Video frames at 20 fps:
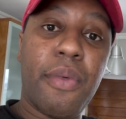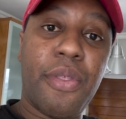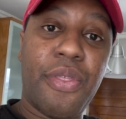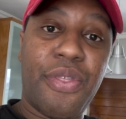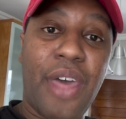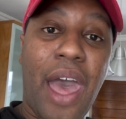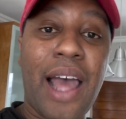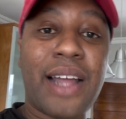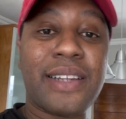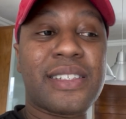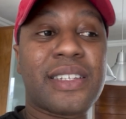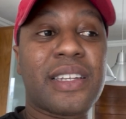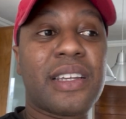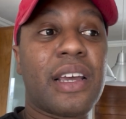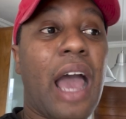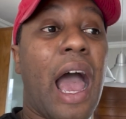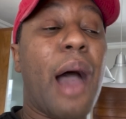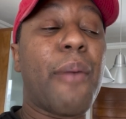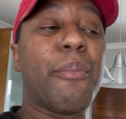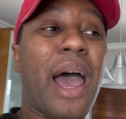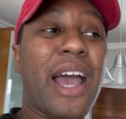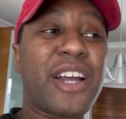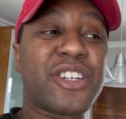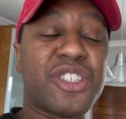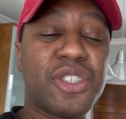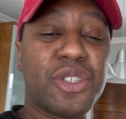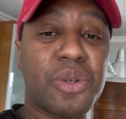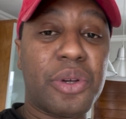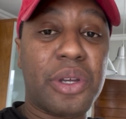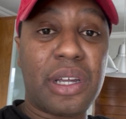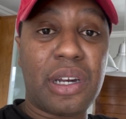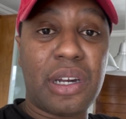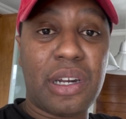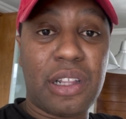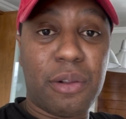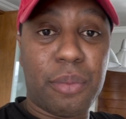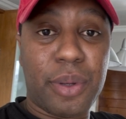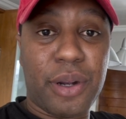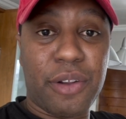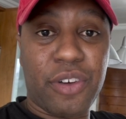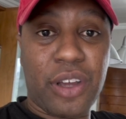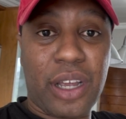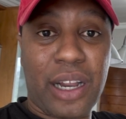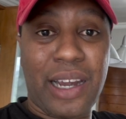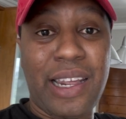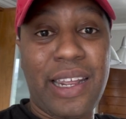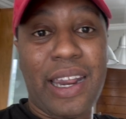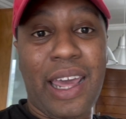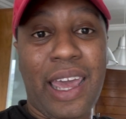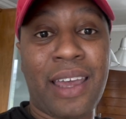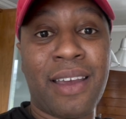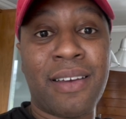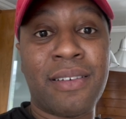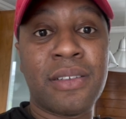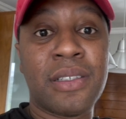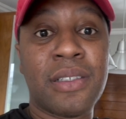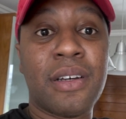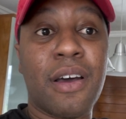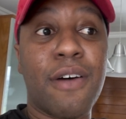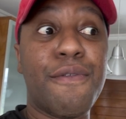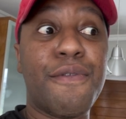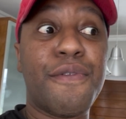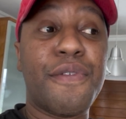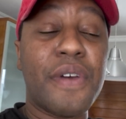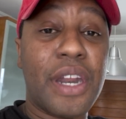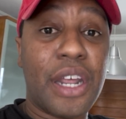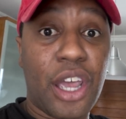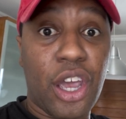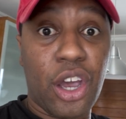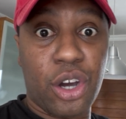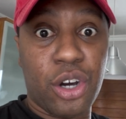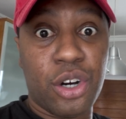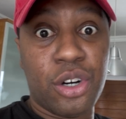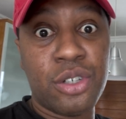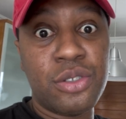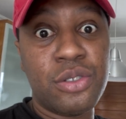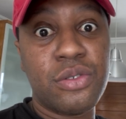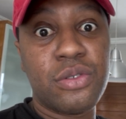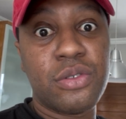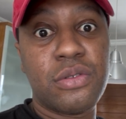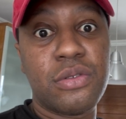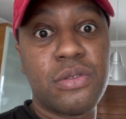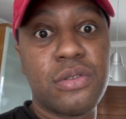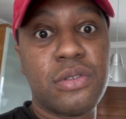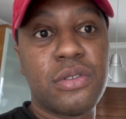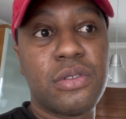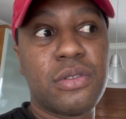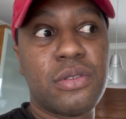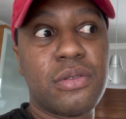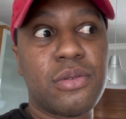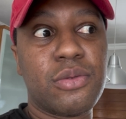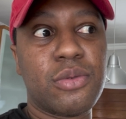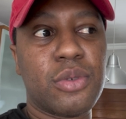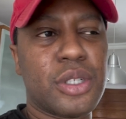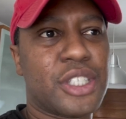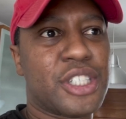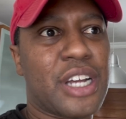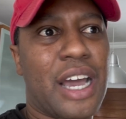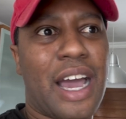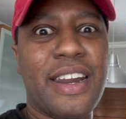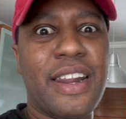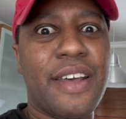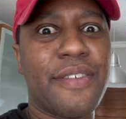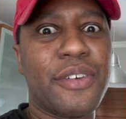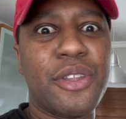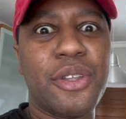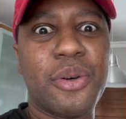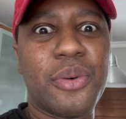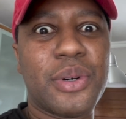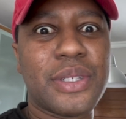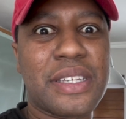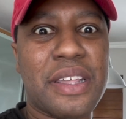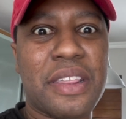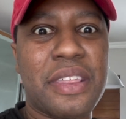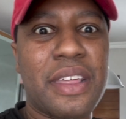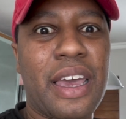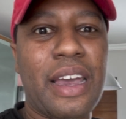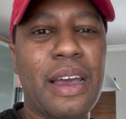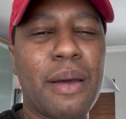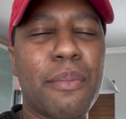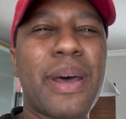that, I'm actually doing a little bit of a cleaning video, which I never knew was a thing.